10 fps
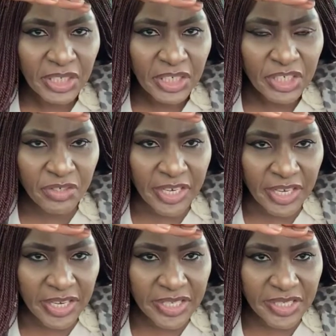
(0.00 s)

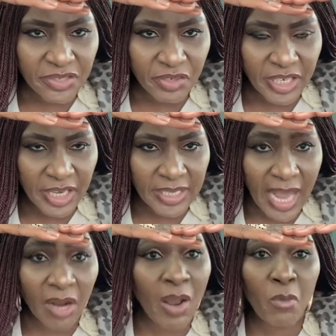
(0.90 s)
Drink it. Drink it.
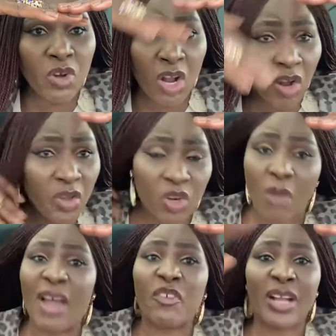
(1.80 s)
I will not call you,
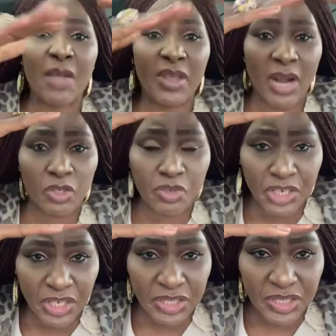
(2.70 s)
come out for camera.
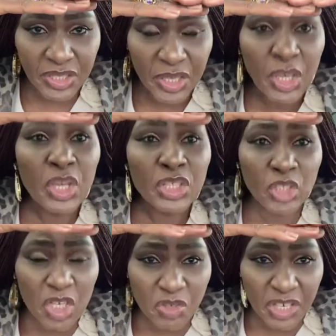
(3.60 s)
Drink it.
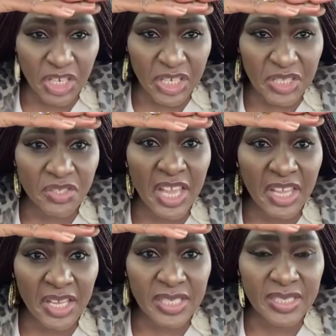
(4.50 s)
Just drink it.
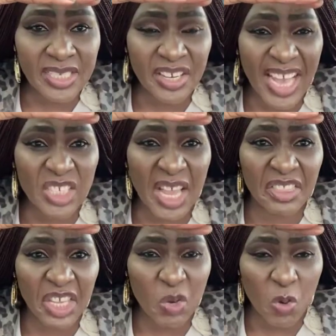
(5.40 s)
Take it. Drink as you are
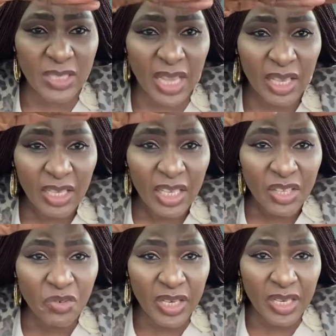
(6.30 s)
taking water.
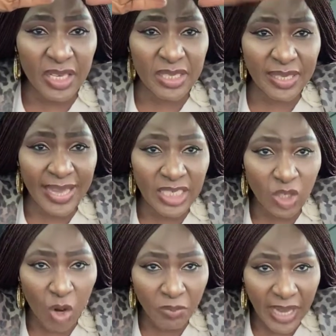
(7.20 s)
Drink it. Let it
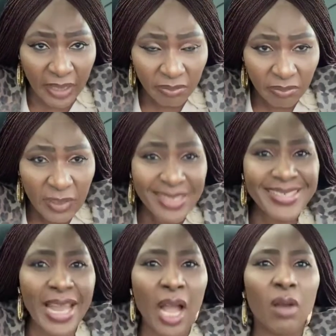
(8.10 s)
come down.
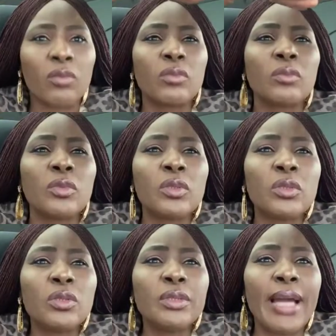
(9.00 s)
Now.
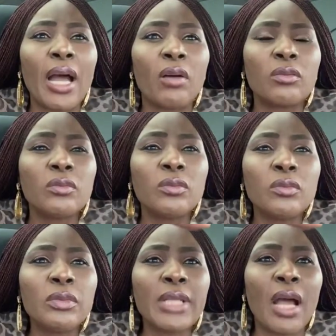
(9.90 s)
Now.
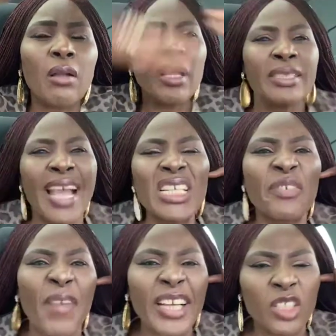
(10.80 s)
Now. There is
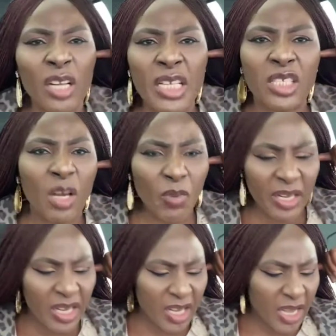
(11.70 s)
infection in
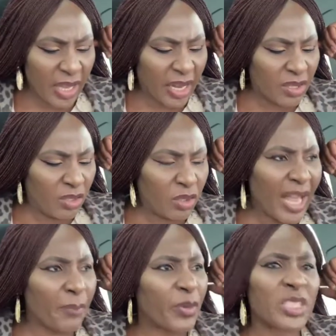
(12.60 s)
somebody here. I don't know
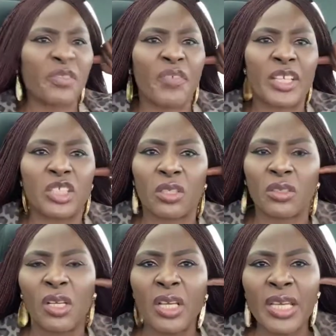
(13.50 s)
that person.
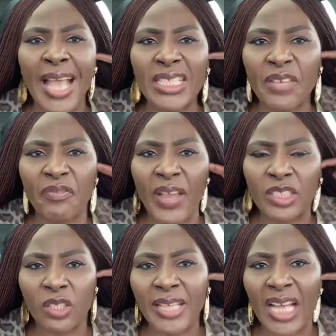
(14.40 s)
Infection. He has
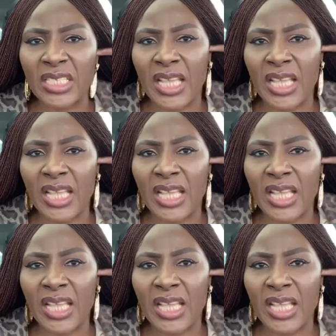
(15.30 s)
infection. He has